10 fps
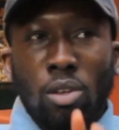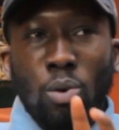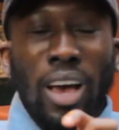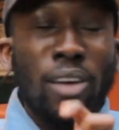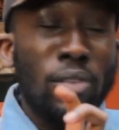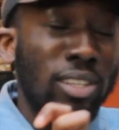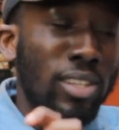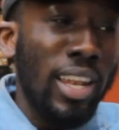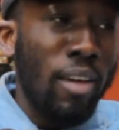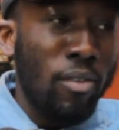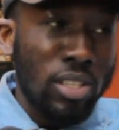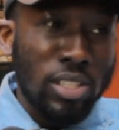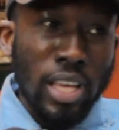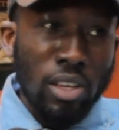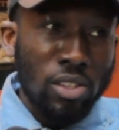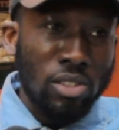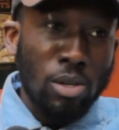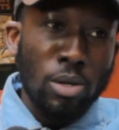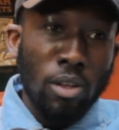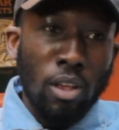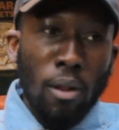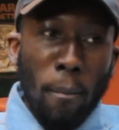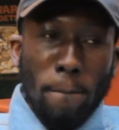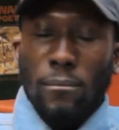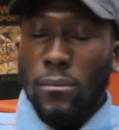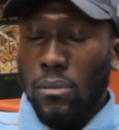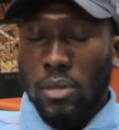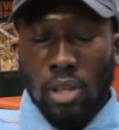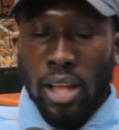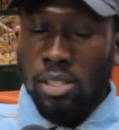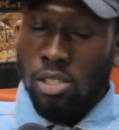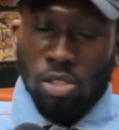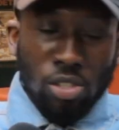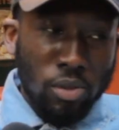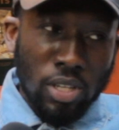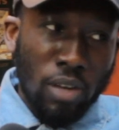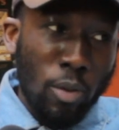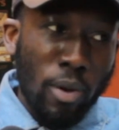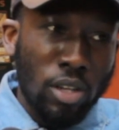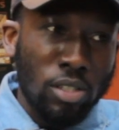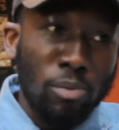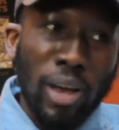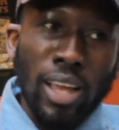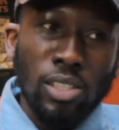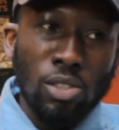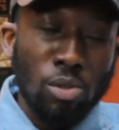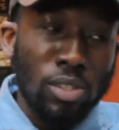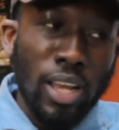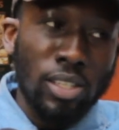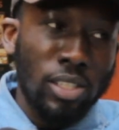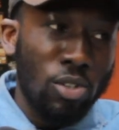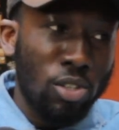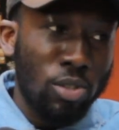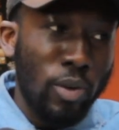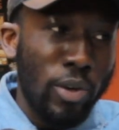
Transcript: who have a, a level of status. So Anthony Joshua is another person, but Anthony Joshua is Anthony Joshua.